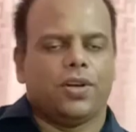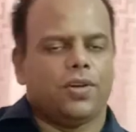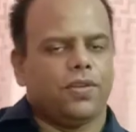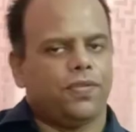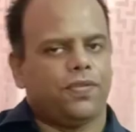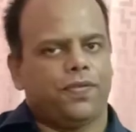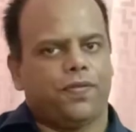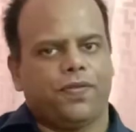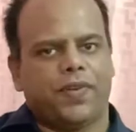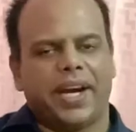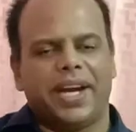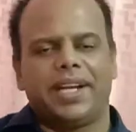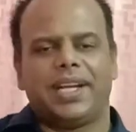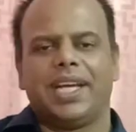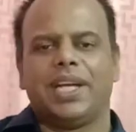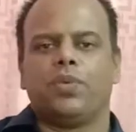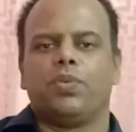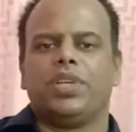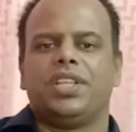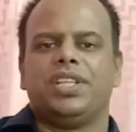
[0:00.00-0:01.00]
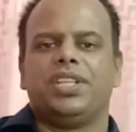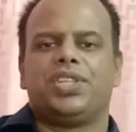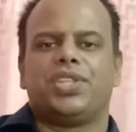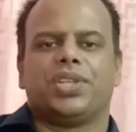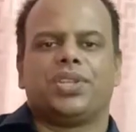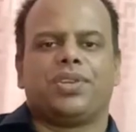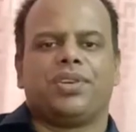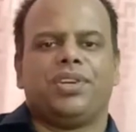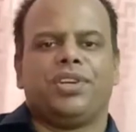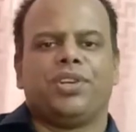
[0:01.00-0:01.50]
Fighting with each
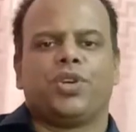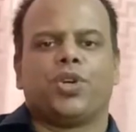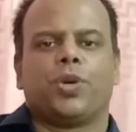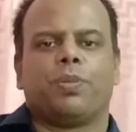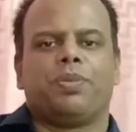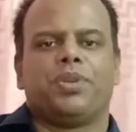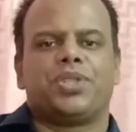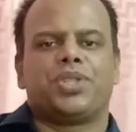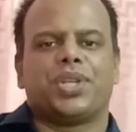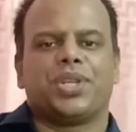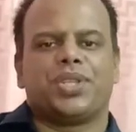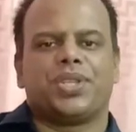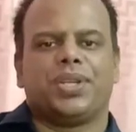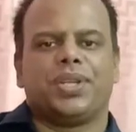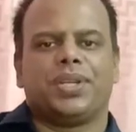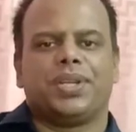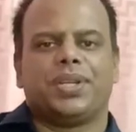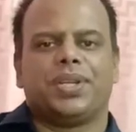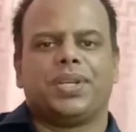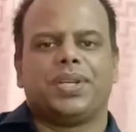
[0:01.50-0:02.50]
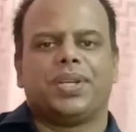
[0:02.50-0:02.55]
other in a group discussion,